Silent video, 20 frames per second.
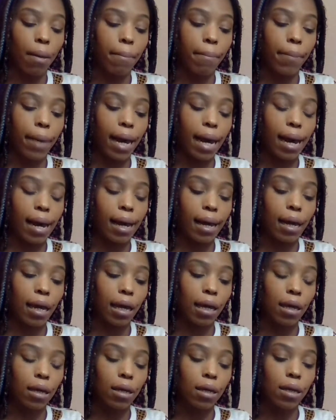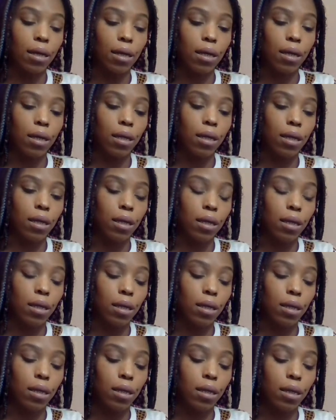by
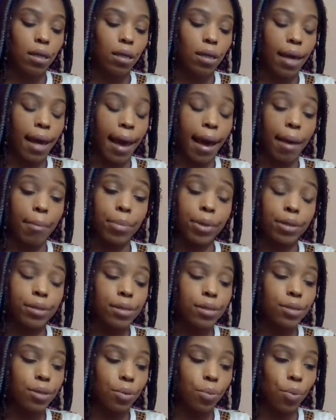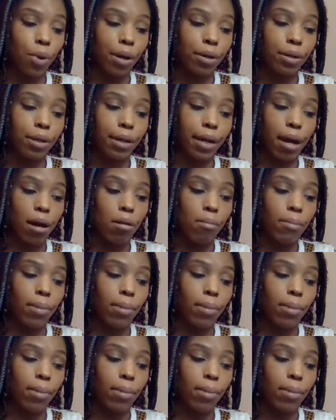habits or watered down